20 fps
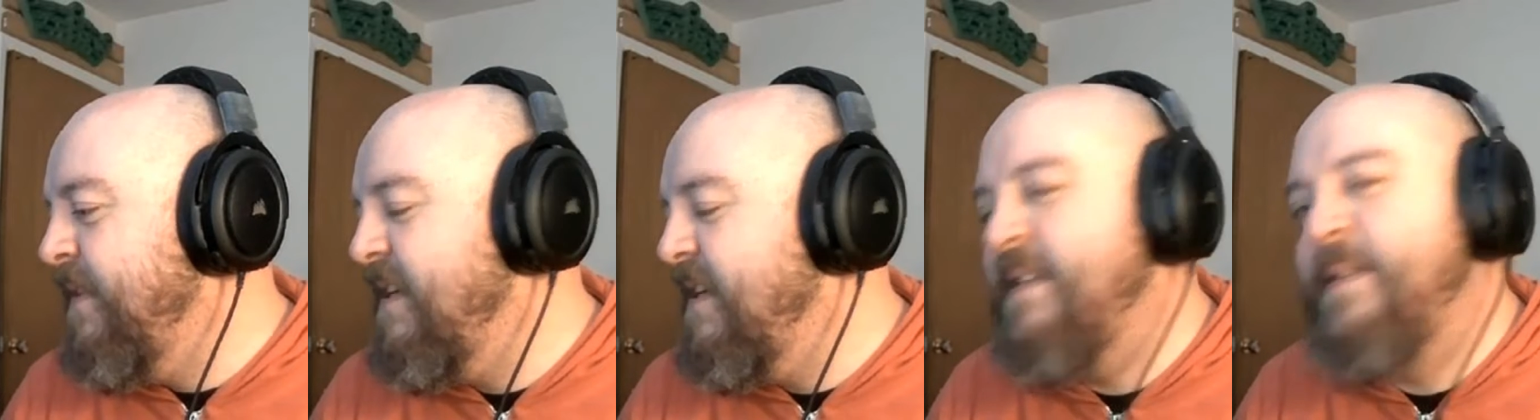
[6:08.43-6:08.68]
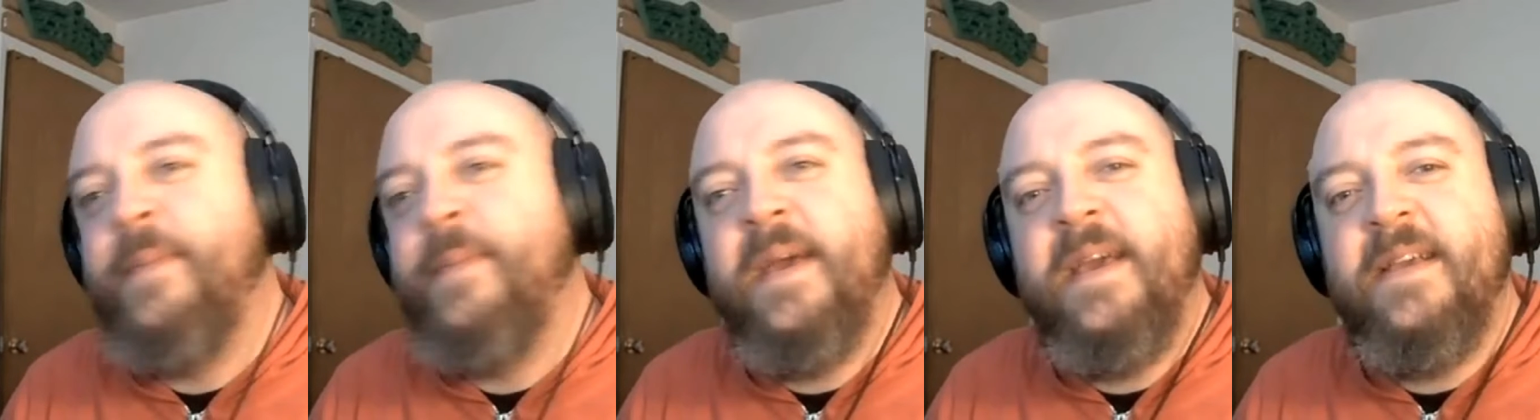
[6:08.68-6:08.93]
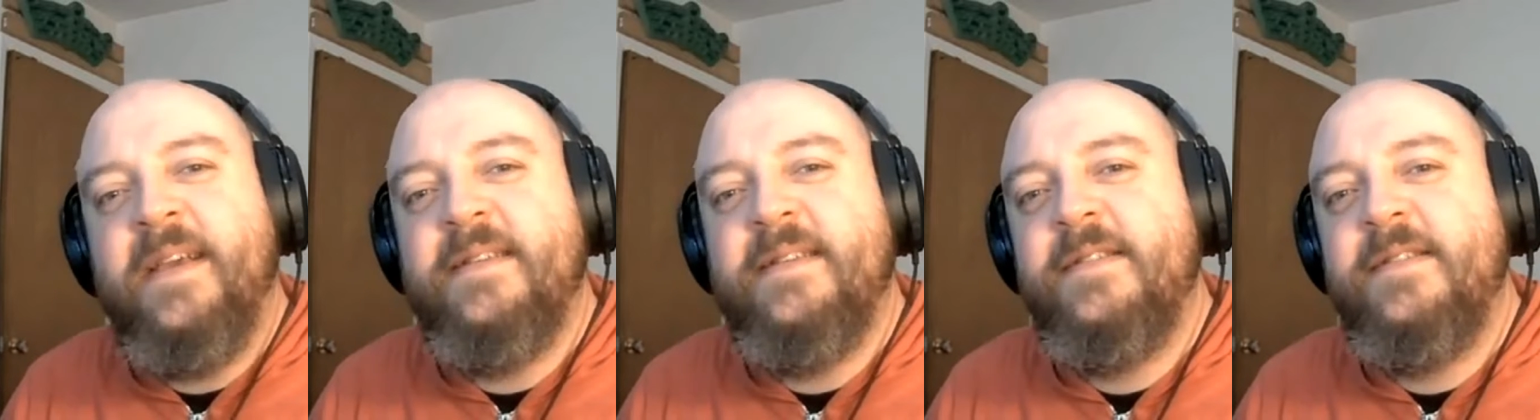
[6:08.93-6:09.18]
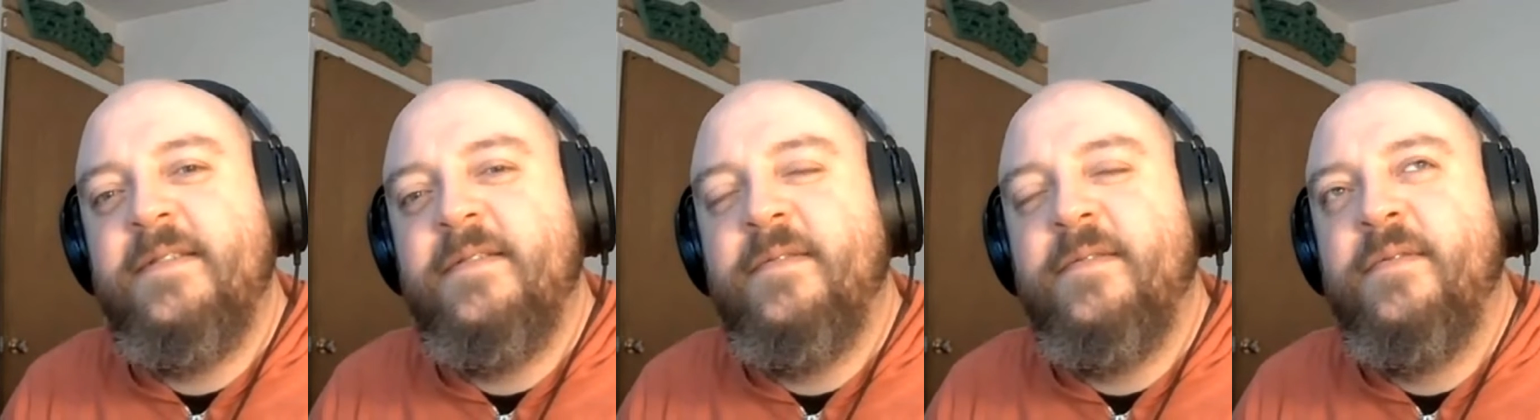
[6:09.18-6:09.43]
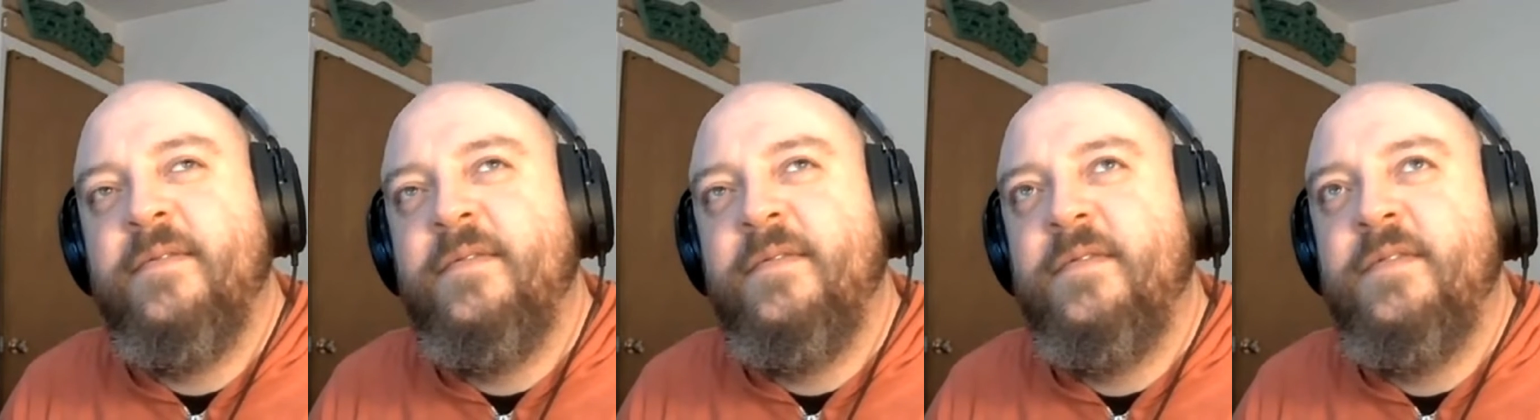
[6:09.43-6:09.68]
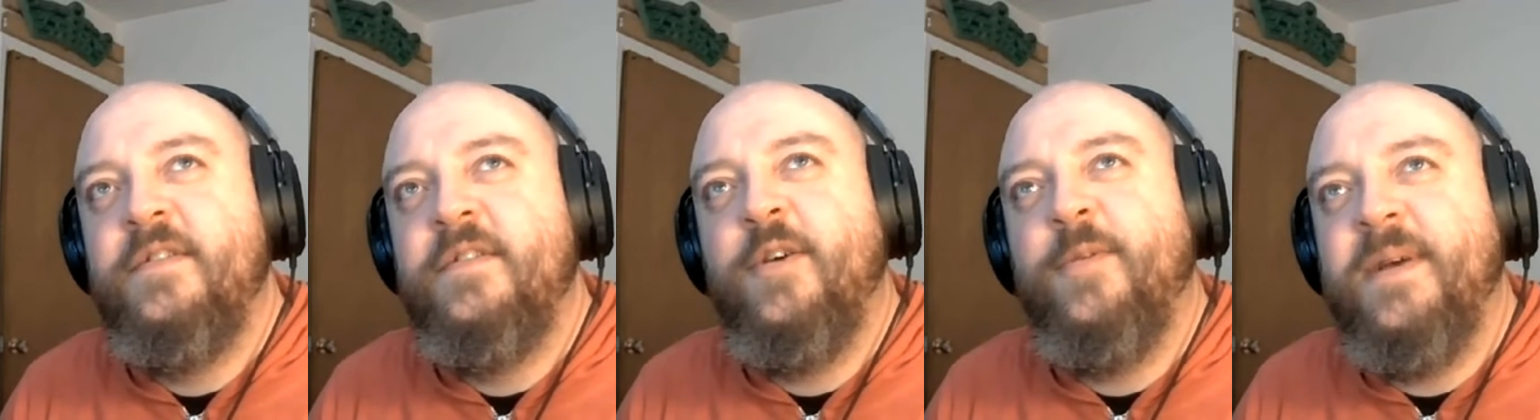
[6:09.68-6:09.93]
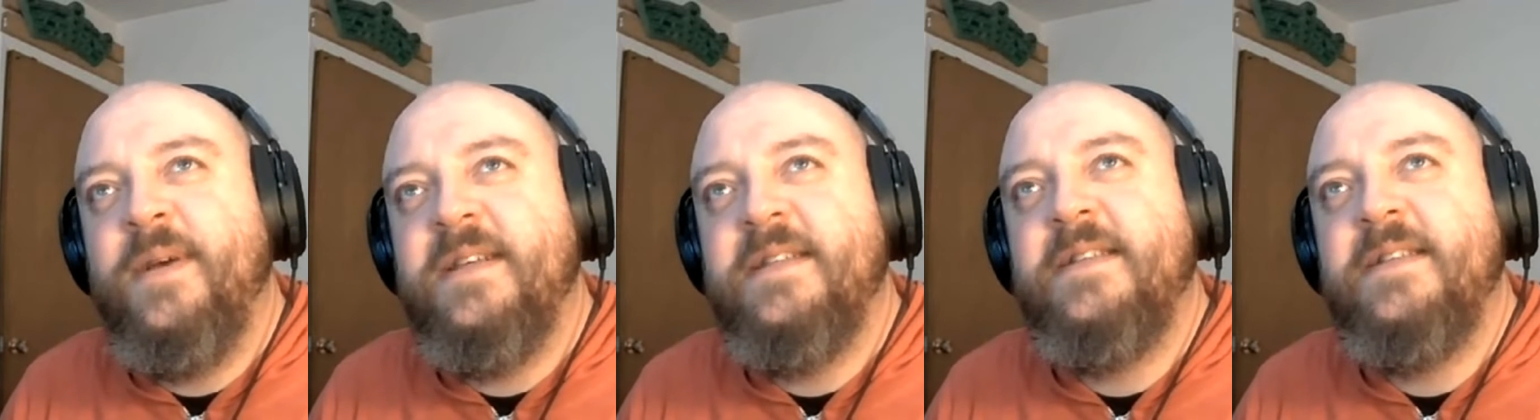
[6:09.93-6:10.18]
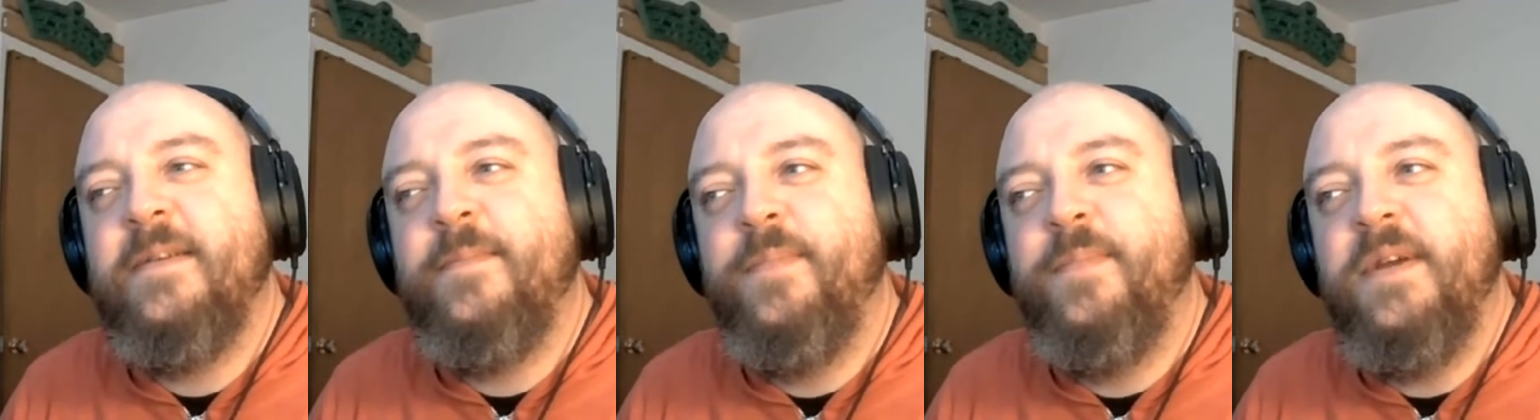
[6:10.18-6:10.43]
this makes
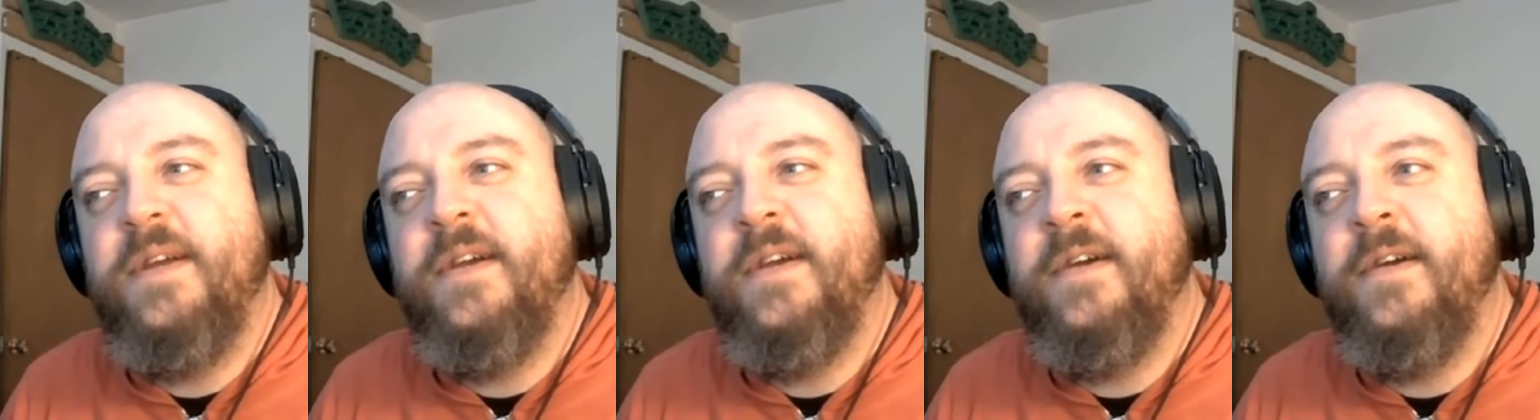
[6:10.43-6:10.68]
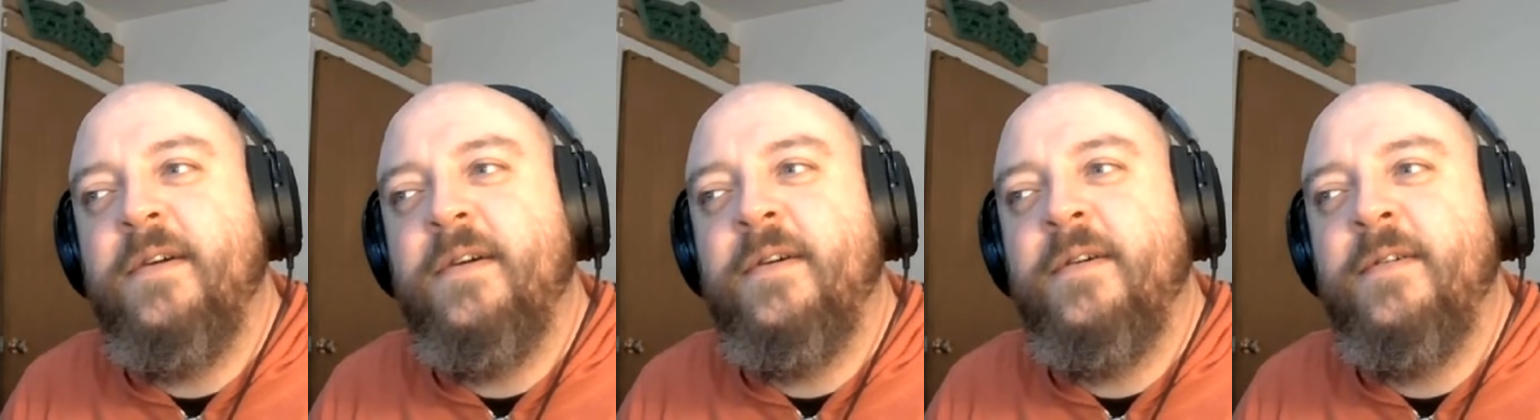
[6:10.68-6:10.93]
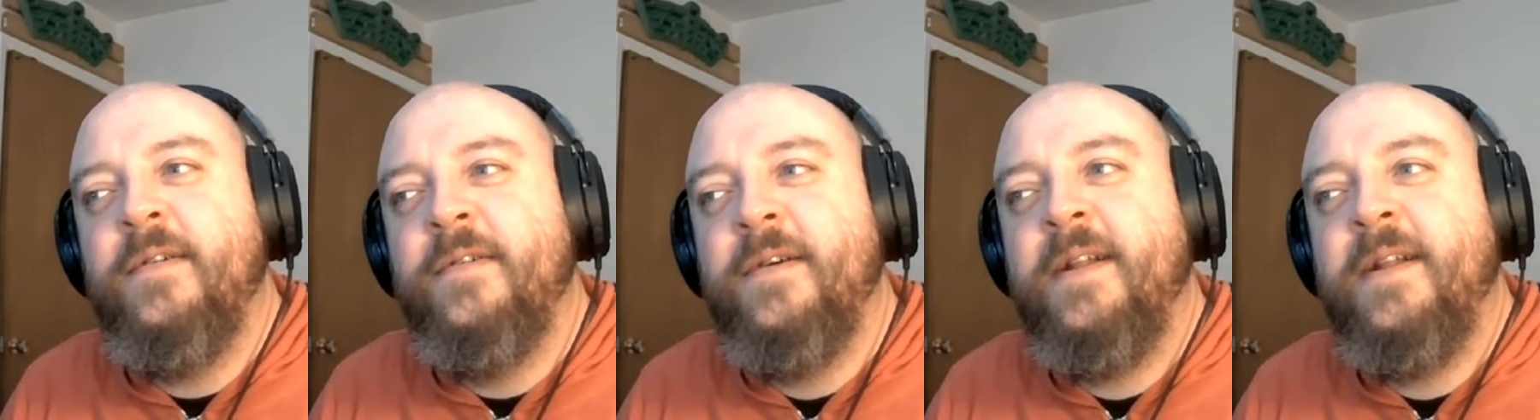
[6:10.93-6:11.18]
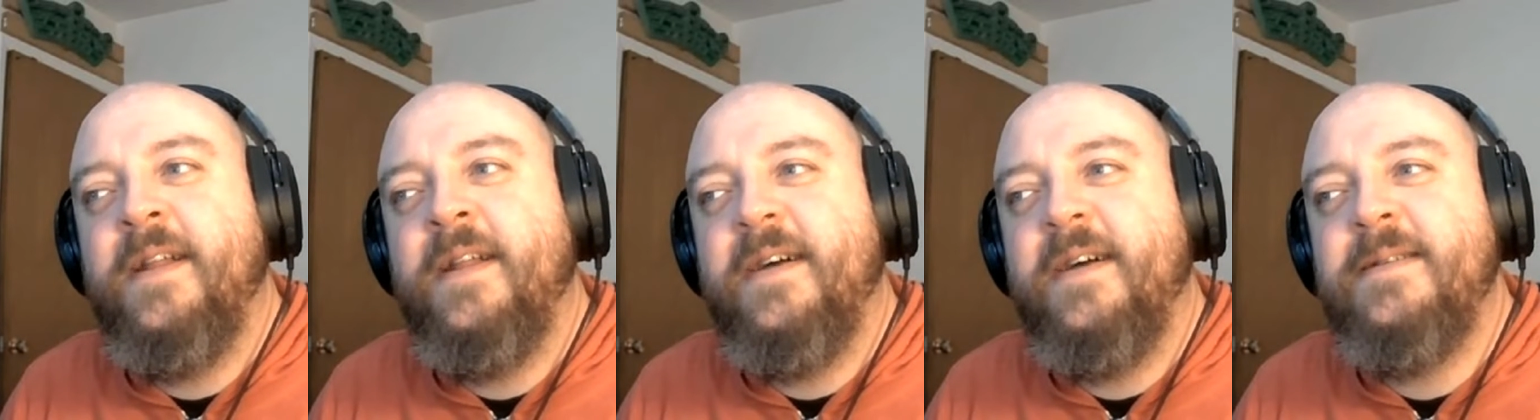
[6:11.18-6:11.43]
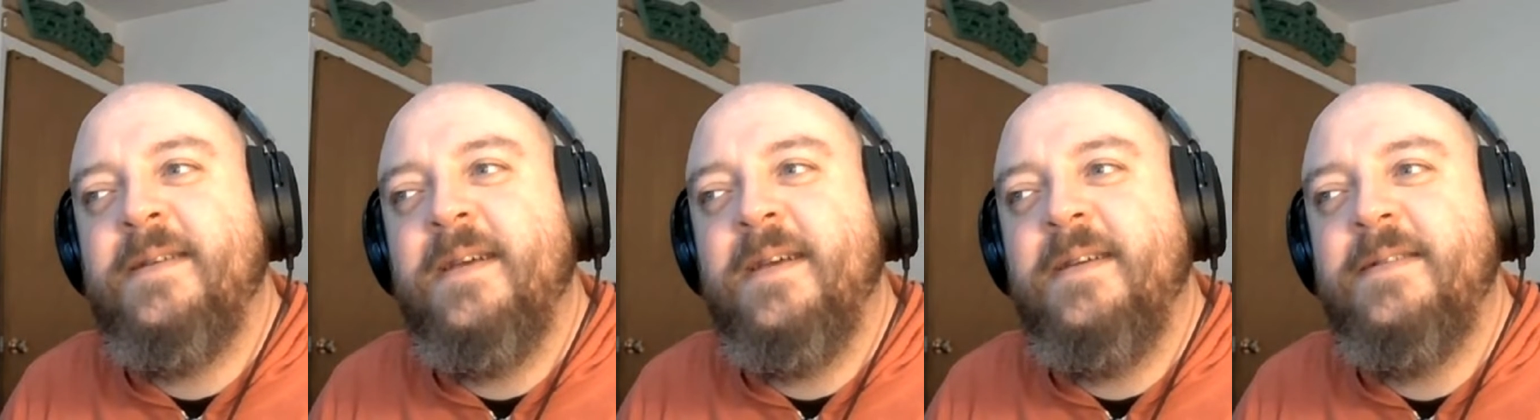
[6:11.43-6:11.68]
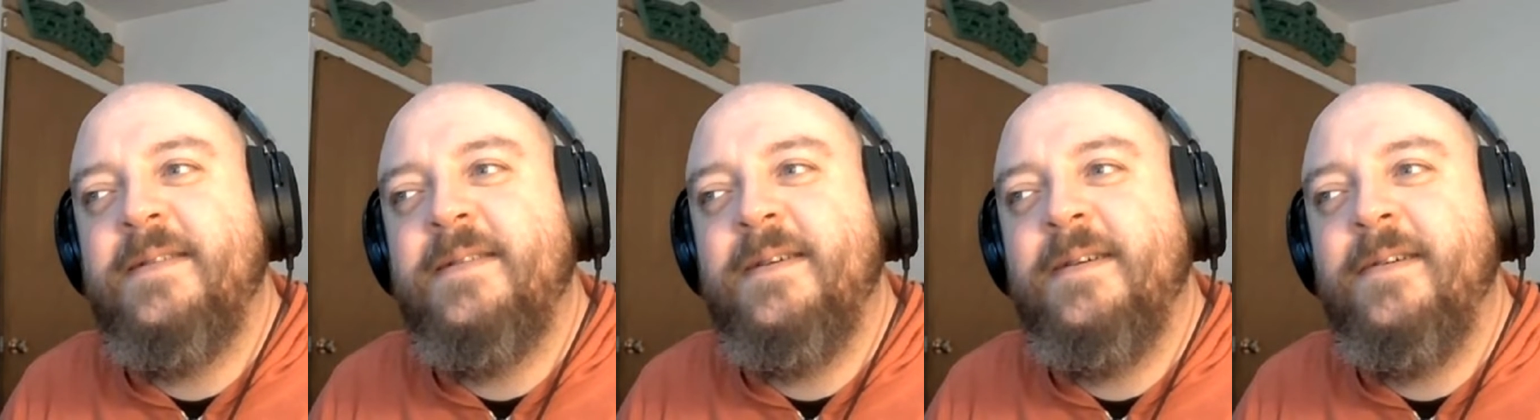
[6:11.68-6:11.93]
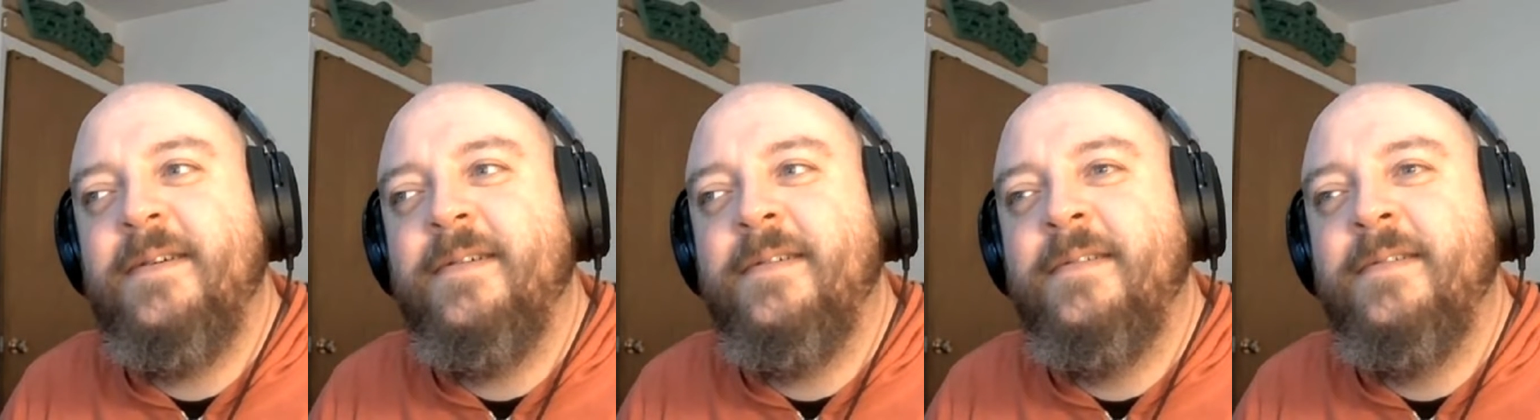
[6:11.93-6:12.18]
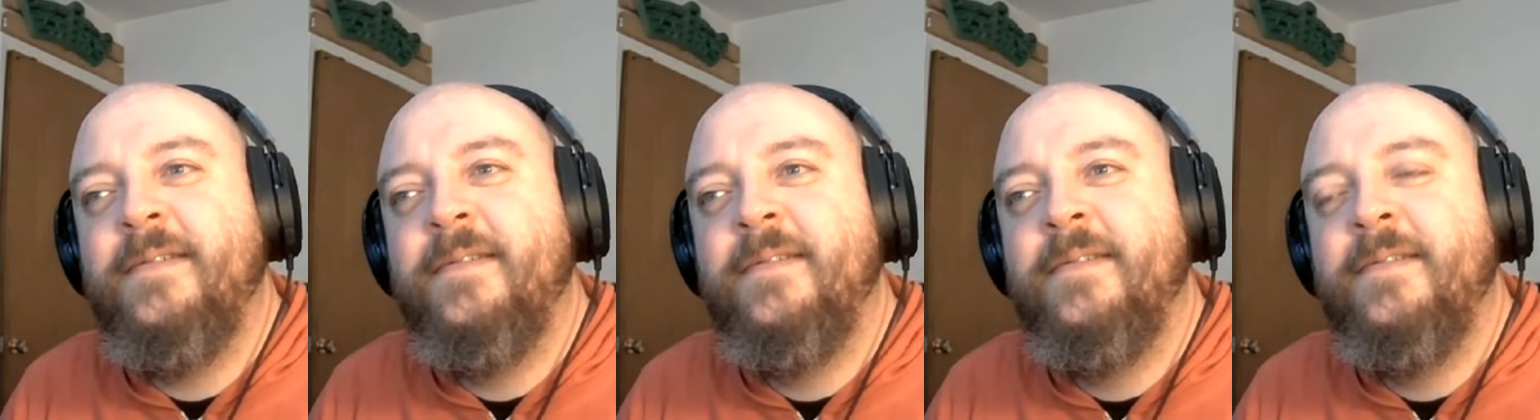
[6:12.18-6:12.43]
domestic beer a lot
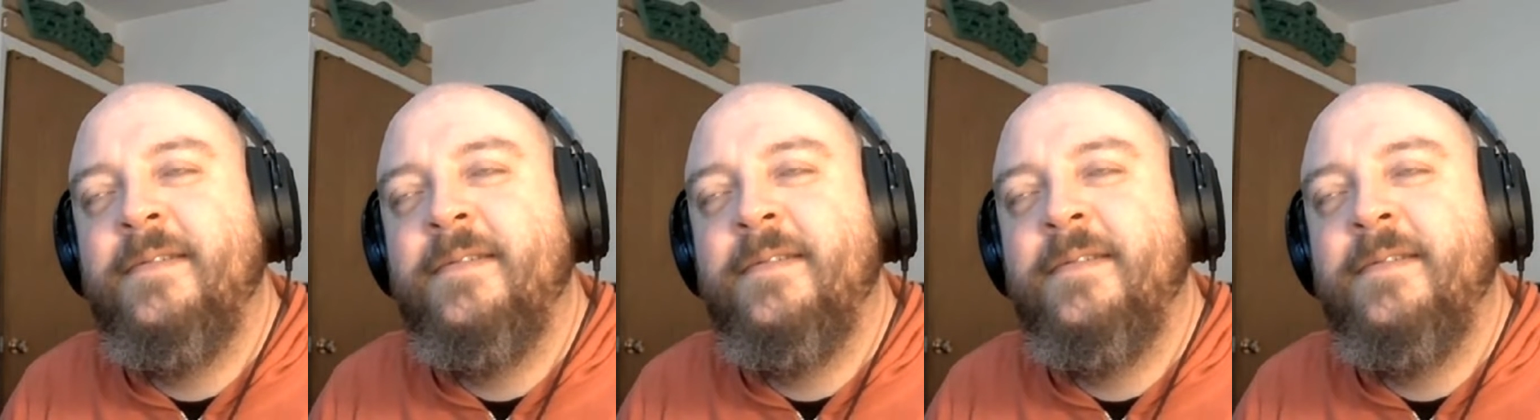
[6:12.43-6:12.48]
tastier.